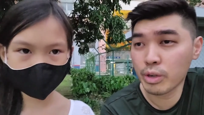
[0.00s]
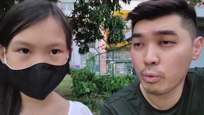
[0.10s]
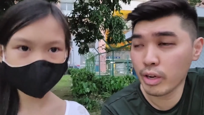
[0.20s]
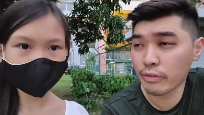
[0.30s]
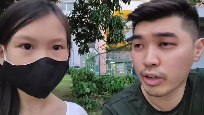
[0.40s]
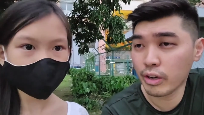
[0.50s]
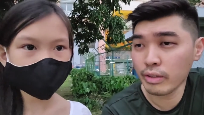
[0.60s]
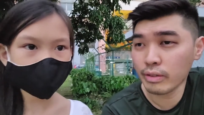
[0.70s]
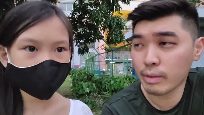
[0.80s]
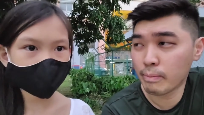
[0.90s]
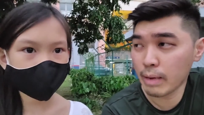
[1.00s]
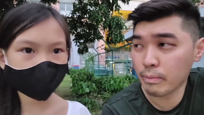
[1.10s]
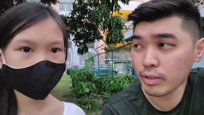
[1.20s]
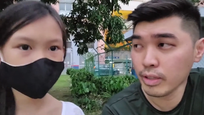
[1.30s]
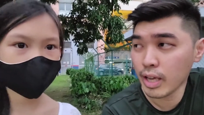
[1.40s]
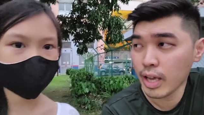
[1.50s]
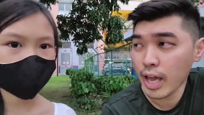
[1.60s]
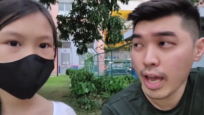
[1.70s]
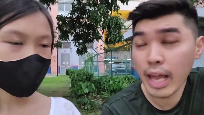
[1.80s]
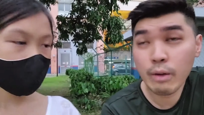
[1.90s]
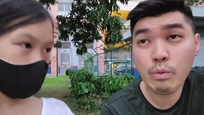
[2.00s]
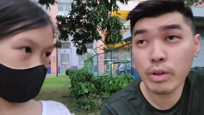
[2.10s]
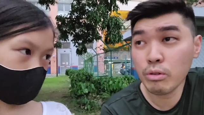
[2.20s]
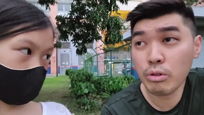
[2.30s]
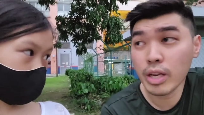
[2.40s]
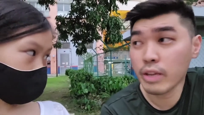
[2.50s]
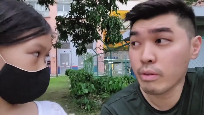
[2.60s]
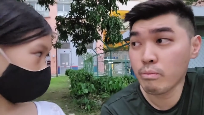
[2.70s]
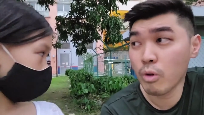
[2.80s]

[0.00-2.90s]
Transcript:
Speaker 1: through the Word of God, the Bible, and we will know God even